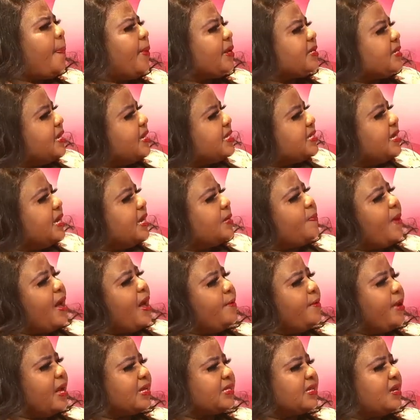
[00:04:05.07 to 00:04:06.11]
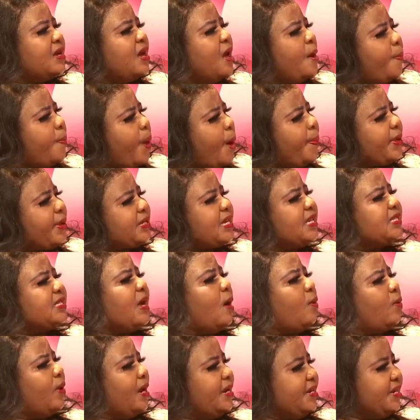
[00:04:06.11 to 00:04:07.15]
papa chance ye ba wiase. Papa
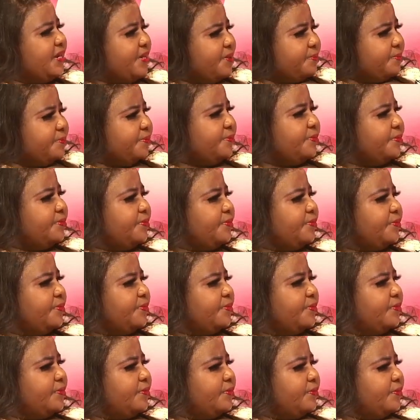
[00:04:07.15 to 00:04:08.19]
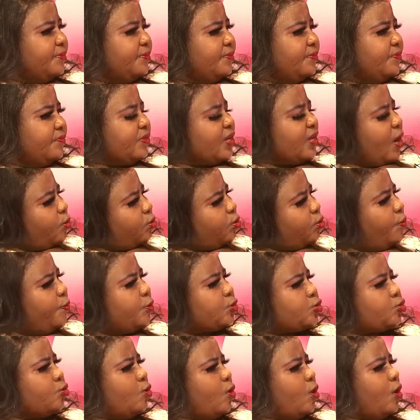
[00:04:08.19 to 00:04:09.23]
chance akola didim. Ya wuru muto.
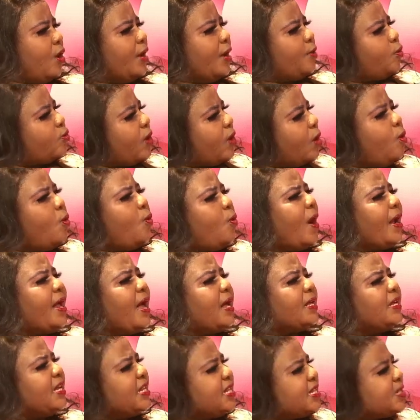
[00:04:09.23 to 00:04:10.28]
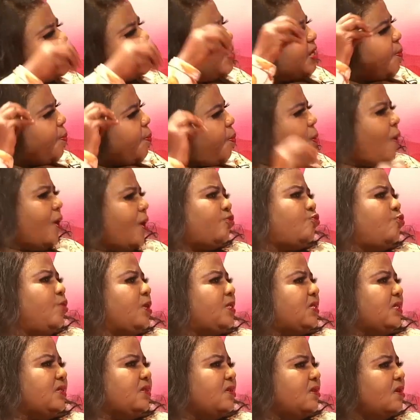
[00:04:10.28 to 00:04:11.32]
Mutuo eno kwa ho waya ye dismi di bo waso
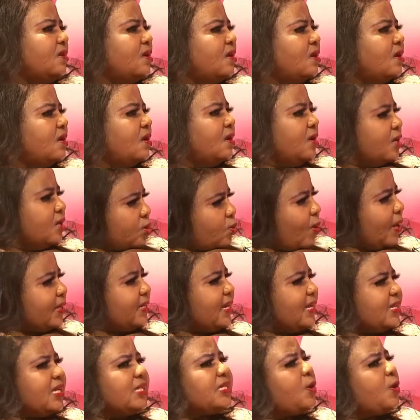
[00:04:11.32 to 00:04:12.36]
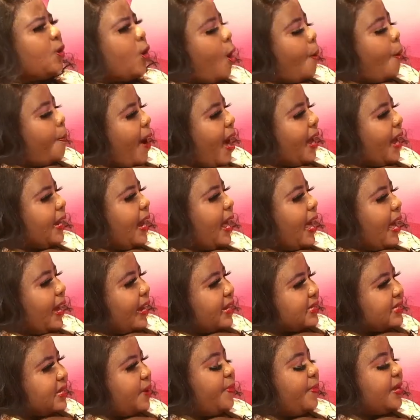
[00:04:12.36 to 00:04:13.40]
achi so what as nti ko ba na
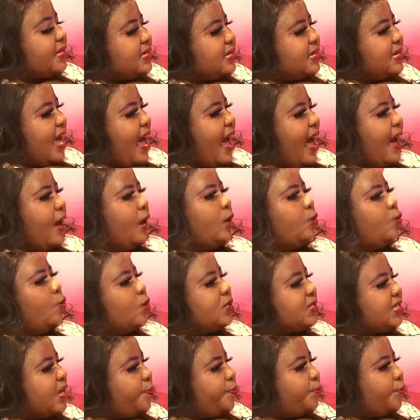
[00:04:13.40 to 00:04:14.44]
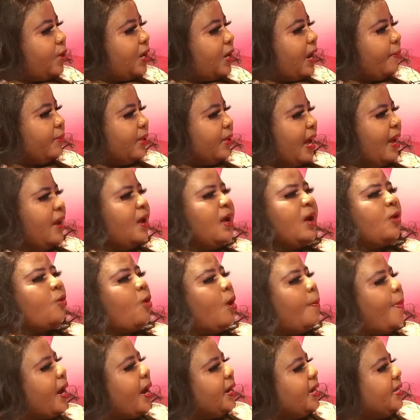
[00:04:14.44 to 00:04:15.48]
nka sabetia na wotie program na
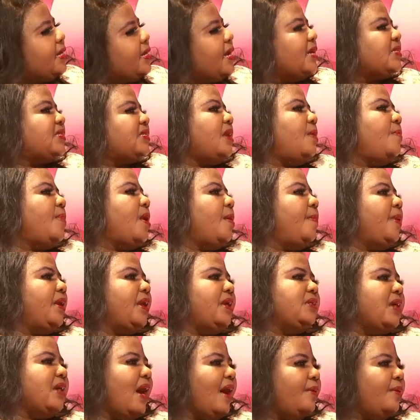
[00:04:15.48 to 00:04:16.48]
ko ba na nyansa na be ma na